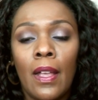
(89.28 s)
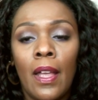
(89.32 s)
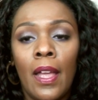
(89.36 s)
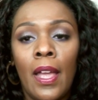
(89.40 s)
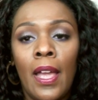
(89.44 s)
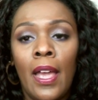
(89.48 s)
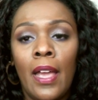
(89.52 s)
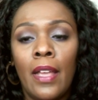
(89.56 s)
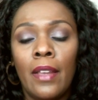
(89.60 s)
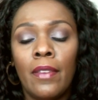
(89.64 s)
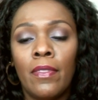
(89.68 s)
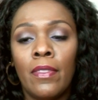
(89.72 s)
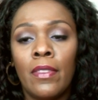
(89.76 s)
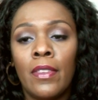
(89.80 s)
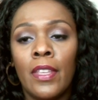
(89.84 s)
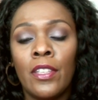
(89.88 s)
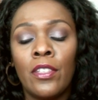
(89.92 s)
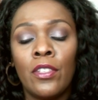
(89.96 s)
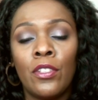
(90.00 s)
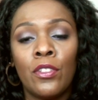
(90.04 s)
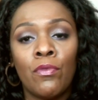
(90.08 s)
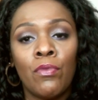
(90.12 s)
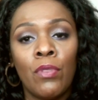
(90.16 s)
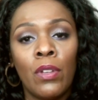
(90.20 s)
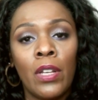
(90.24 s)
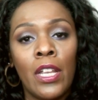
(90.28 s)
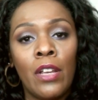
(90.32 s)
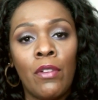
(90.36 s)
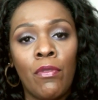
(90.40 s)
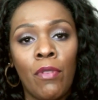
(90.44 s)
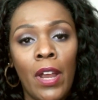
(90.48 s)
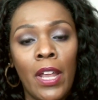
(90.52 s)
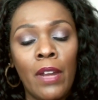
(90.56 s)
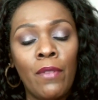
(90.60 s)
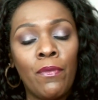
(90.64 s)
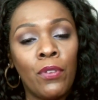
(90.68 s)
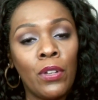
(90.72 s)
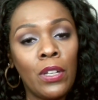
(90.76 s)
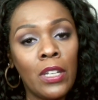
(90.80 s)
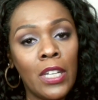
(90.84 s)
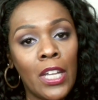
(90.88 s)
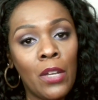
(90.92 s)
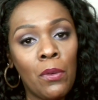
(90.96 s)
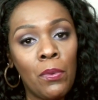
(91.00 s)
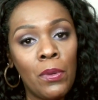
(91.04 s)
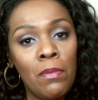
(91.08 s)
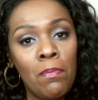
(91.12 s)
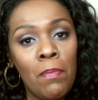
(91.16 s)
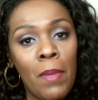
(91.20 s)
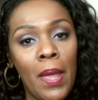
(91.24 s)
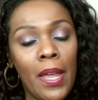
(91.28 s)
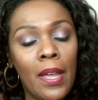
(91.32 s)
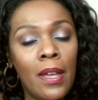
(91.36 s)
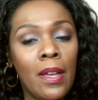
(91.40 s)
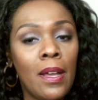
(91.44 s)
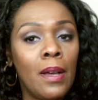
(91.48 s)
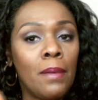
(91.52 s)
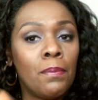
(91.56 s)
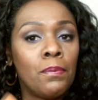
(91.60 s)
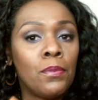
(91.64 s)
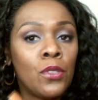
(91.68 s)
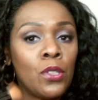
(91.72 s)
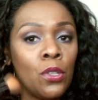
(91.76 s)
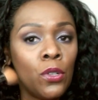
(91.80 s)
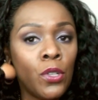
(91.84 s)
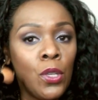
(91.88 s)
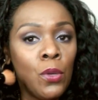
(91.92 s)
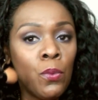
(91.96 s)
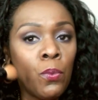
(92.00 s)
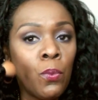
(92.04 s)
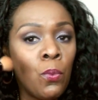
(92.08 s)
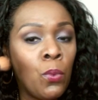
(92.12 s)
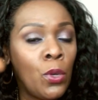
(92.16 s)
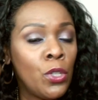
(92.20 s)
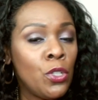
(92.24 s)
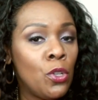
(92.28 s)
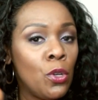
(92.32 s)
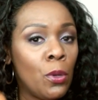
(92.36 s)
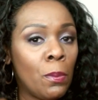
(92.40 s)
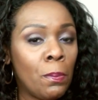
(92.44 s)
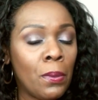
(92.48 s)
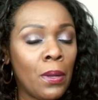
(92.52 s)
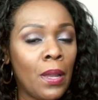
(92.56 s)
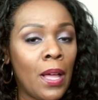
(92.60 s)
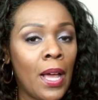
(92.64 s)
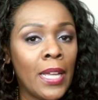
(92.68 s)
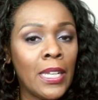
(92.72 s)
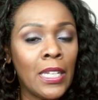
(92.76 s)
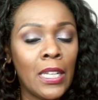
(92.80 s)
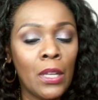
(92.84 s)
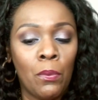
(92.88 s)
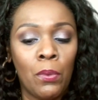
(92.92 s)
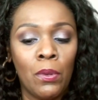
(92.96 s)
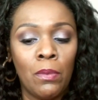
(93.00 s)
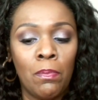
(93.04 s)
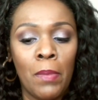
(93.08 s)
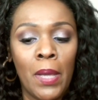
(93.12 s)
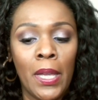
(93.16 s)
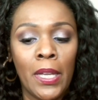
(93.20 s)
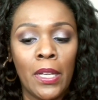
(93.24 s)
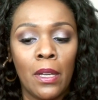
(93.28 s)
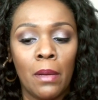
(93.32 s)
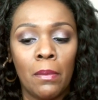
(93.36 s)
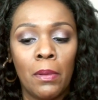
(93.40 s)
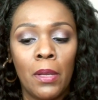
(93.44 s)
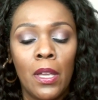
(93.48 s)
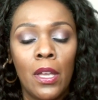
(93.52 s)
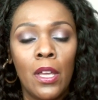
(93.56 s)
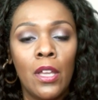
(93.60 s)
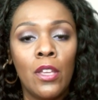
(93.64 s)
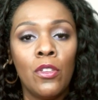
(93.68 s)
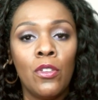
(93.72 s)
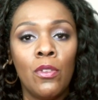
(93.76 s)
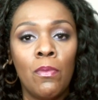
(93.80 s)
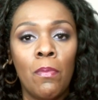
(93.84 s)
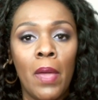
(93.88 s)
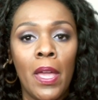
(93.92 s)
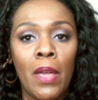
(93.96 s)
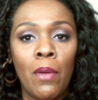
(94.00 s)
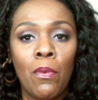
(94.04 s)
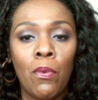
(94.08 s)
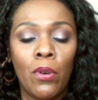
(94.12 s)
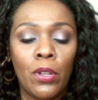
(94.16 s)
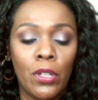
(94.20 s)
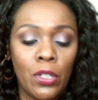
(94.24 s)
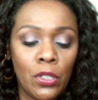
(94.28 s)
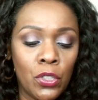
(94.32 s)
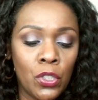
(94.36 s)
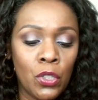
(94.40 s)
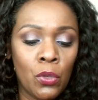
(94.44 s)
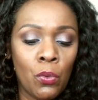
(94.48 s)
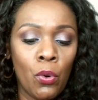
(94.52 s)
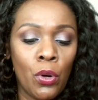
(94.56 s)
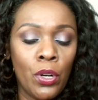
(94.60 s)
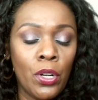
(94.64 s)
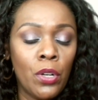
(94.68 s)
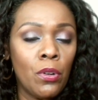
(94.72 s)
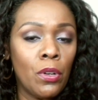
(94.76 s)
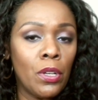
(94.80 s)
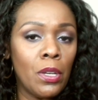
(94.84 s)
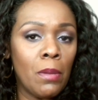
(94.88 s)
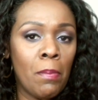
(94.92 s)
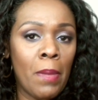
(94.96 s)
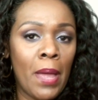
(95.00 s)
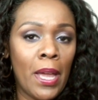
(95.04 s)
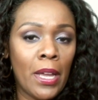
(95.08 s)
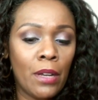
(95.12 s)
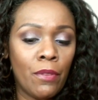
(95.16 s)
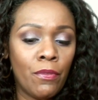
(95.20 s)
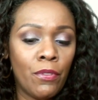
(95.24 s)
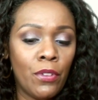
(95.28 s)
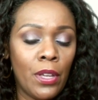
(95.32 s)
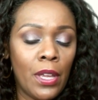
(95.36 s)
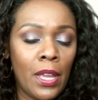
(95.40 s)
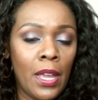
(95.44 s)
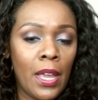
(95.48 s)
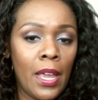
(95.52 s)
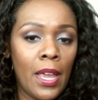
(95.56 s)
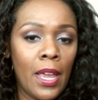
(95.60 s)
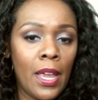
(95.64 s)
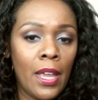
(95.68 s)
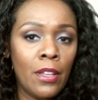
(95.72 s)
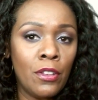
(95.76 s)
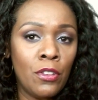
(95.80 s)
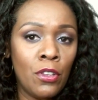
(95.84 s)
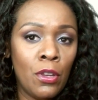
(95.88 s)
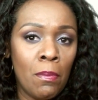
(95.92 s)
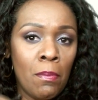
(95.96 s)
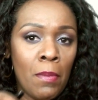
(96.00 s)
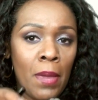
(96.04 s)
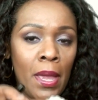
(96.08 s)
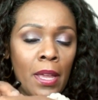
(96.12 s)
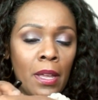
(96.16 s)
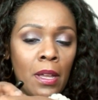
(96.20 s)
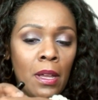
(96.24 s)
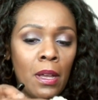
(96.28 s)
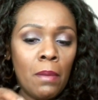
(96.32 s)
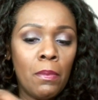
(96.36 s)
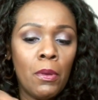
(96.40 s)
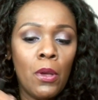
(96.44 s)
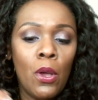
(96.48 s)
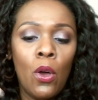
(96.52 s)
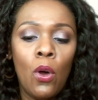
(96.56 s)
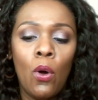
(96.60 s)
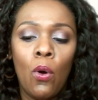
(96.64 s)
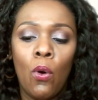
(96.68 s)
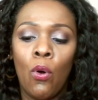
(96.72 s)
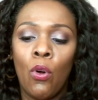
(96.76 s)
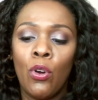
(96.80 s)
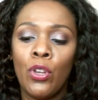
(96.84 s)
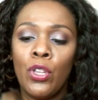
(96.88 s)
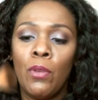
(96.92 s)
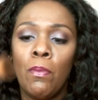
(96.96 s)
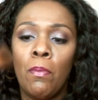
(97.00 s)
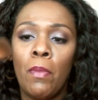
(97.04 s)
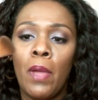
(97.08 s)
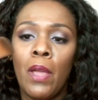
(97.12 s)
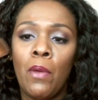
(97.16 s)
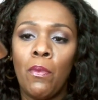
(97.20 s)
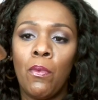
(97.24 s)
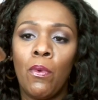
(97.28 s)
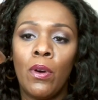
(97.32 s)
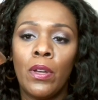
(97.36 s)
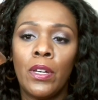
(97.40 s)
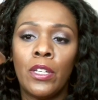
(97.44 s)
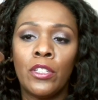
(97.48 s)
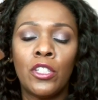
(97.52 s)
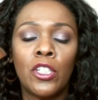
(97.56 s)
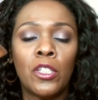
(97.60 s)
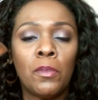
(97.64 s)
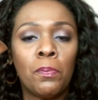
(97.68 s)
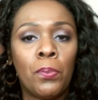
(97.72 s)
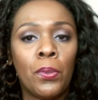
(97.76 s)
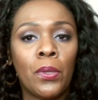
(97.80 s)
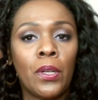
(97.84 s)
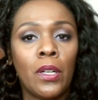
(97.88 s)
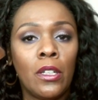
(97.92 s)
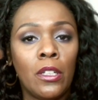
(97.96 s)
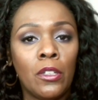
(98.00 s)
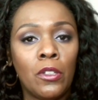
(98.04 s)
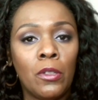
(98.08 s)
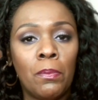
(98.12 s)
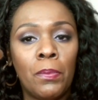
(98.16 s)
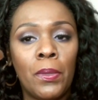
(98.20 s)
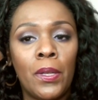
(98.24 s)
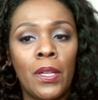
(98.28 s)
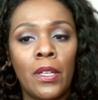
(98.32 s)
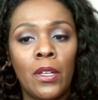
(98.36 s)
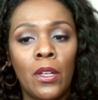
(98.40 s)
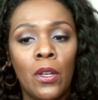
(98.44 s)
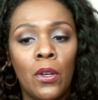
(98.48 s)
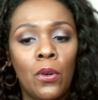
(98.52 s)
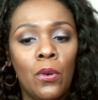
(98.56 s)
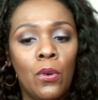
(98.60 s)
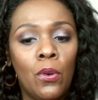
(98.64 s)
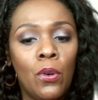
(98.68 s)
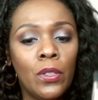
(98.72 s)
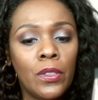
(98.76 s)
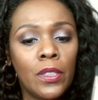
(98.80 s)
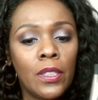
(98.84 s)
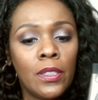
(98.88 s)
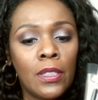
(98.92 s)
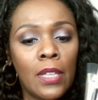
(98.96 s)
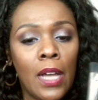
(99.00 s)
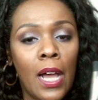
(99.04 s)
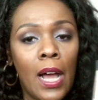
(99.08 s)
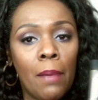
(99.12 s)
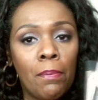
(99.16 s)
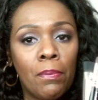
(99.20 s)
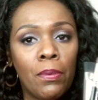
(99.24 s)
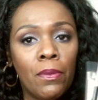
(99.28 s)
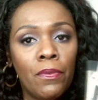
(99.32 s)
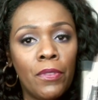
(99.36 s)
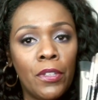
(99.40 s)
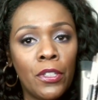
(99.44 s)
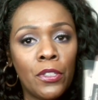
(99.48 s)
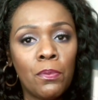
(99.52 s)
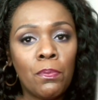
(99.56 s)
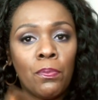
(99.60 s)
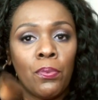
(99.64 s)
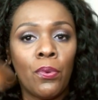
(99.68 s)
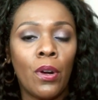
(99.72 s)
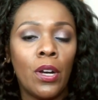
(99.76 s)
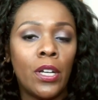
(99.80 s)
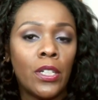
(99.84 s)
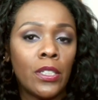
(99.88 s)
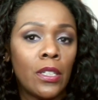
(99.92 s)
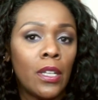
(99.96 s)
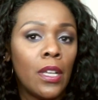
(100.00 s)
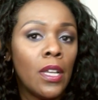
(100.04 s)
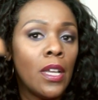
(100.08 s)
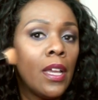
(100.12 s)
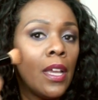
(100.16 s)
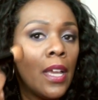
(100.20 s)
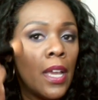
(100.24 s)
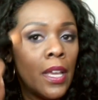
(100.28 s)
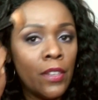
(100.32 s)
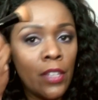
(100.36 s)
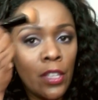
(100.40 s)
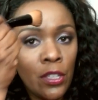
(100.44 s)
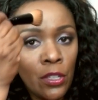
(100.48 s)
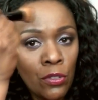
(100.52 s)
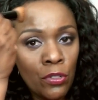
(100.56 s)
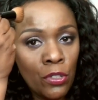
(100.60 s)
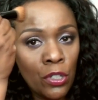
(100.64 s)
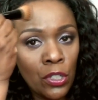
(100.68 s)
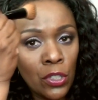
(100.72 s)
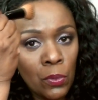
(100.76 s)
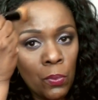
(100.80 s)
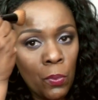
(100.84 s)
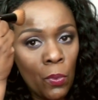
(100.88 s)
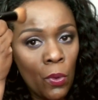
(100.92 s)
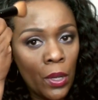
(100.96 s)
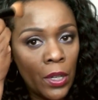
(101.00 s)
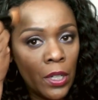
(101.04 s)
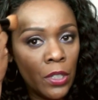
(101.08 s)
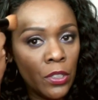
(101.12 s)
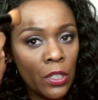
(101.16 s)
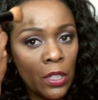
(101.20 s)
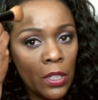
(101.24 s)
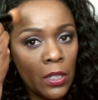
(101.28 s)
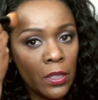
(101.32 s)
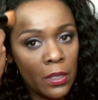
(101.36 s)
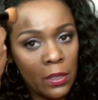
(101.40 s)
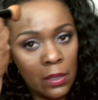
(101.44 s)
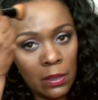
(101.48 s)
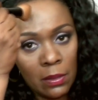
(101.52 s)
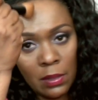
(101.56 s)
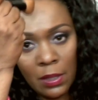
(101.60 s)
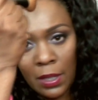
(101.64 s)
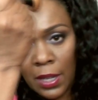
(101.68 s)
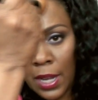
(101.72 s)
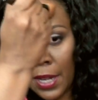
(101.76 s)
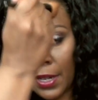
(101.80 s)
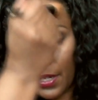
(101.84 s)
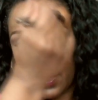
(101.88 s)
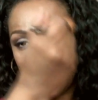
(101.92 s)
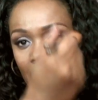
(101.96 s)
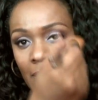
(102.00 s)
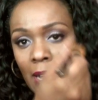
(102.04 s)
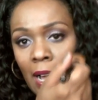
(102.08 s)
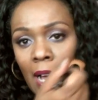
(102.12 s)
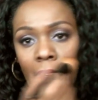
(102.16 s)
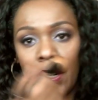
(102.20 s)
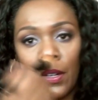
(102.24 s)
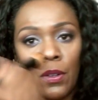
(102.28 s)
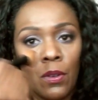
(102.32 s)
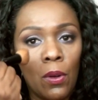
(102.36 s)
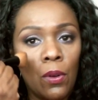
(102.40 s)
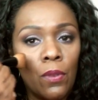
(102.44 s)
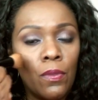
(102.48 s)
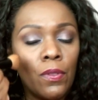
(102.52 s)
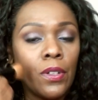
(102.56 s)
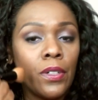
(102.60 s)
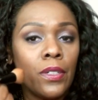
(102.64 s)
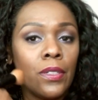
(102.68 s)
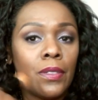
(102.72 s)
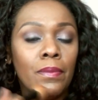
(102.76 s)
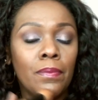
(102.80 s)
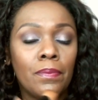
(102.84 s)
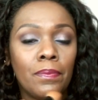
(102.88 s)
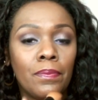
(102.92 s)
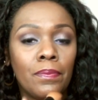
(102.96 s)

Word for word: and this is really great for liquid makeup. So when you apply liquid makeup, you may want to squirt it on the back of your hand, your makeup, or you may want to just put a little bit on the top of this brush, and then you just want to just kind of dot it over